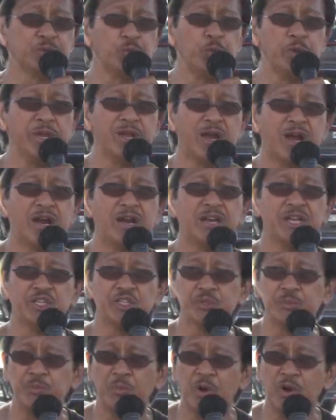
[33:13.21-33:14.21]
We are a
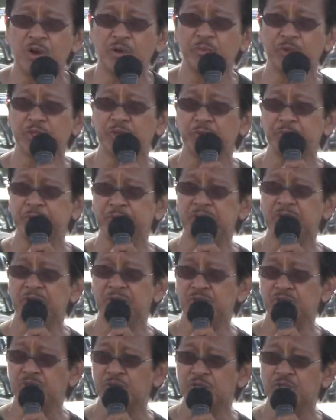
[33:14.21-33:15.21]
small with a bigger
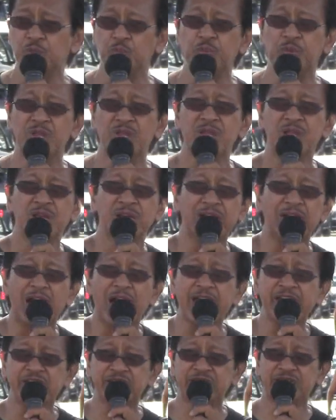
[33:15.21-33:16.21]
church.
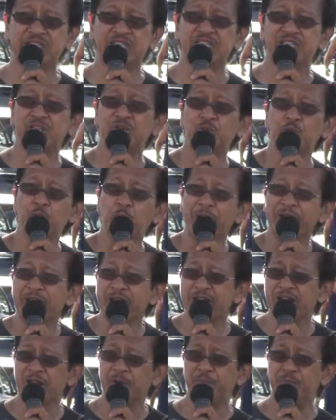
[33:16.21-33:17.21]
Guys, we want to
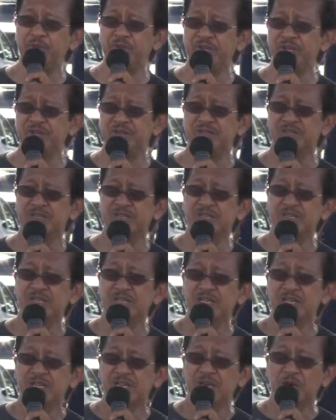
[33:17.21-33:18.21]
help you here.
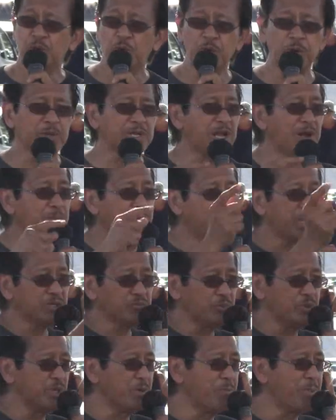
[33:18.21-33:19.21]
We'll come
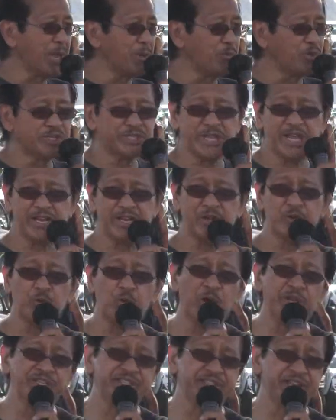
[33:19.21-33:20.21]
back with the Bible study on
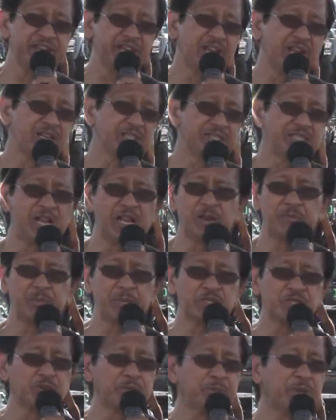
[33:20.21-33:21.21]
Wednesday. I'll tell
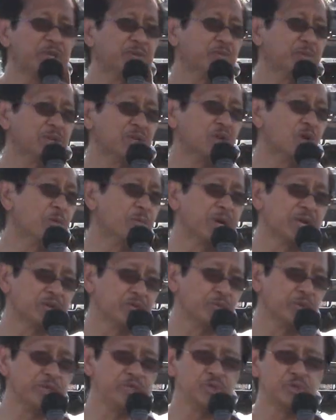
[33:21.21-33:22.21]
Pastor Ben, we'll go back.
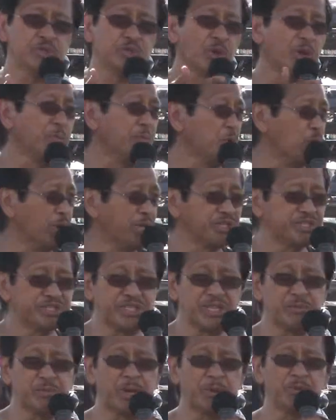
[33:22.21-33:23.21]
We used to have a
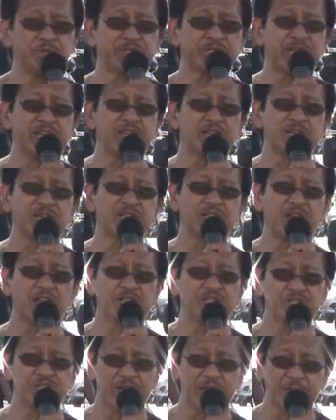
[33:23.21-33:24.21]
Wednesday Bible study at
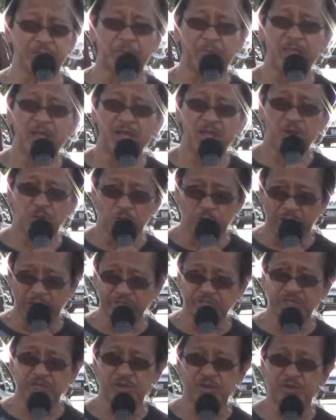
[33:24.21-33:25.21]
lunchtime. We'll
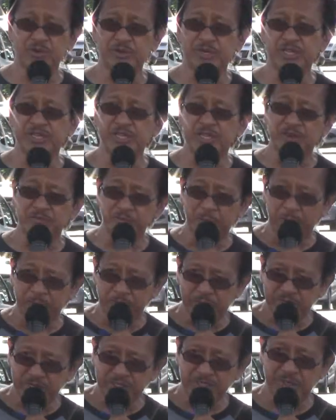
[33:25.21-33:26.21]
let you know. And then
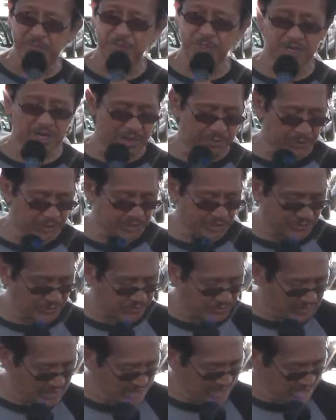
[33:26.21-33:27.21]
baptism's coming
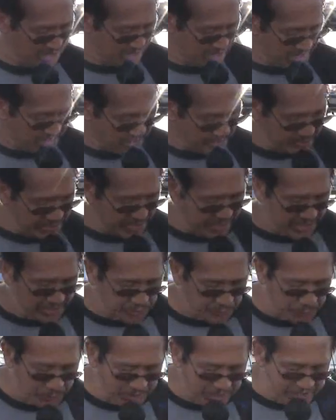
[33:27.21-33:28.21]
too. Okay,
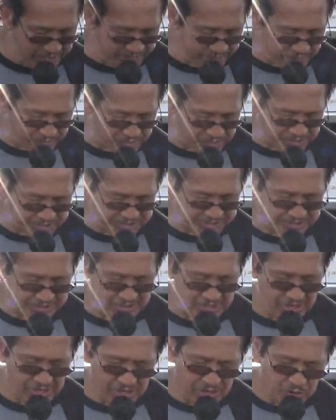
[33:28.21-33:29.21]
as believers,
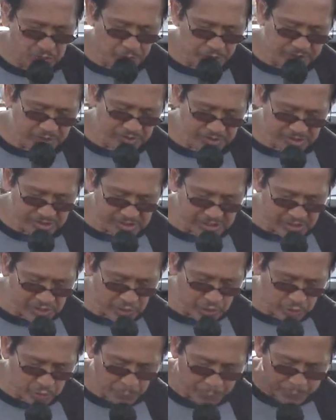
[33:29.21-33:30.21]
we
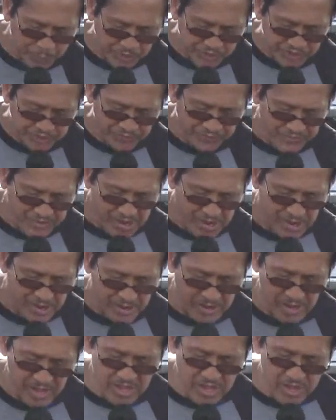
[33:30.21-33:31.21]
continue to
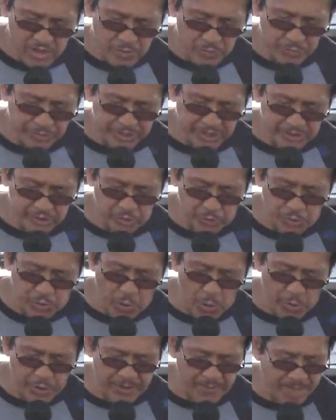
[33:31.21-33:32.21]
persevere. We get to
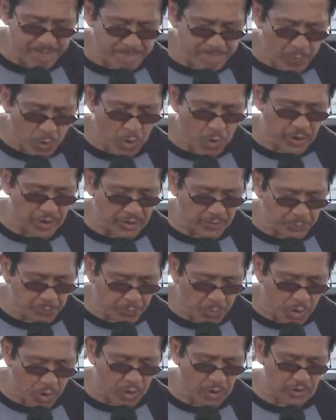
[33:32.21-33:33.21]
know Him more and
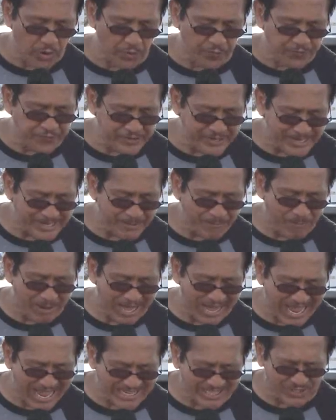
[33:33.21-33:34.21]
more of Him,
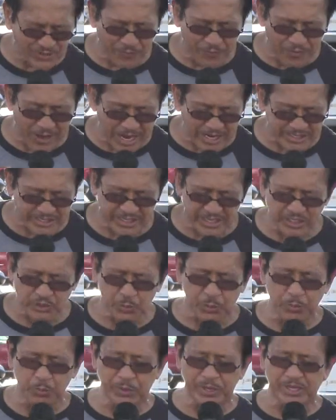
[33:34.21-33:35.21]
less of us. That's
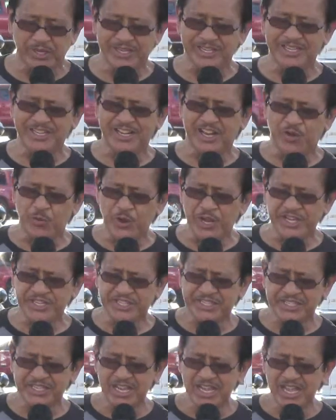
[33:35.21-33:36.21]
when we
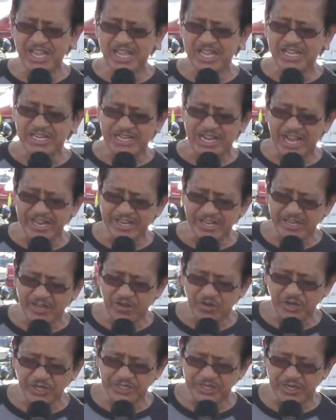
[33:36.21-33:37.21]
increase, God
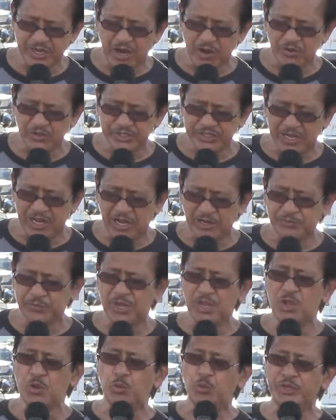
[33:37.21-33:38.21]
increase in ourselves,
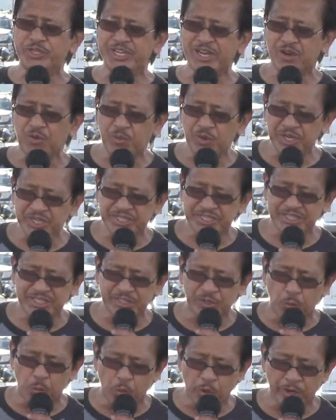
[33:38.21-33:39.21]
we decrease
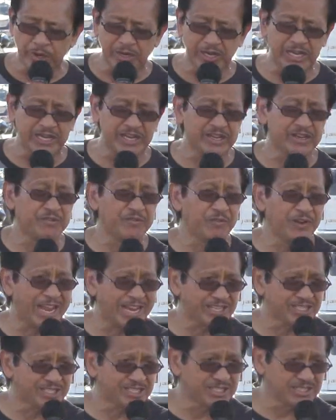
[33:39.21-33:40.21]
the worldly
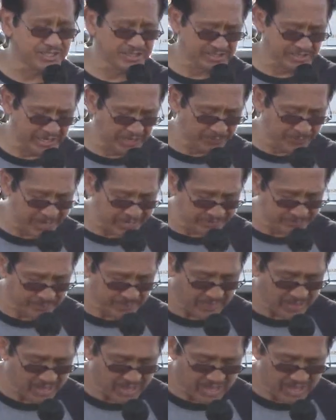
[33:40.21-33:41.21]
flesh. Amen.
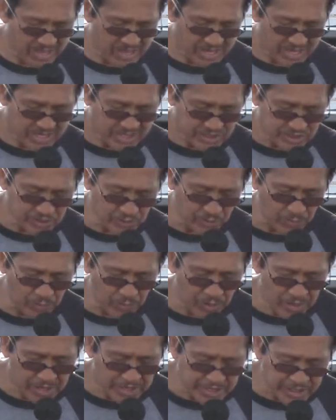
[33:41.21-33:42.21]

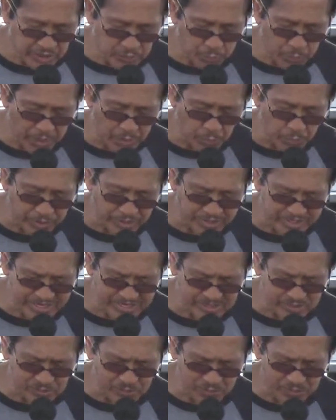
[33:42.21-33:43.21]
So that's why we
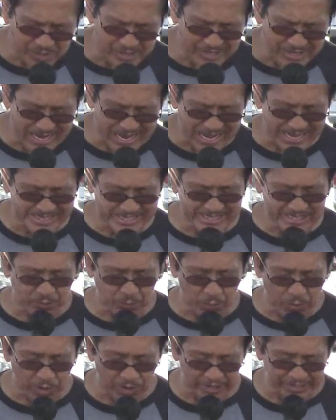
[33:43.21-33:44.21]
need to read God's
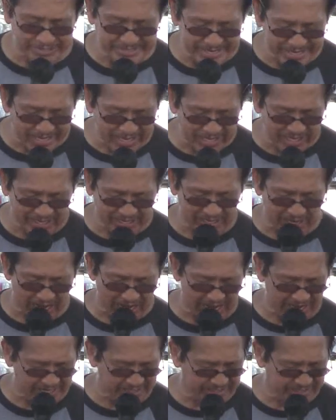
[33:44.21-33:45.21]
Word daily,
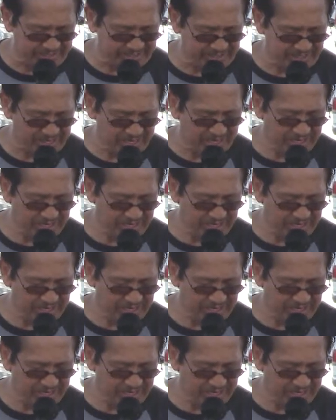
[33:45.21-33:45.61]
guys.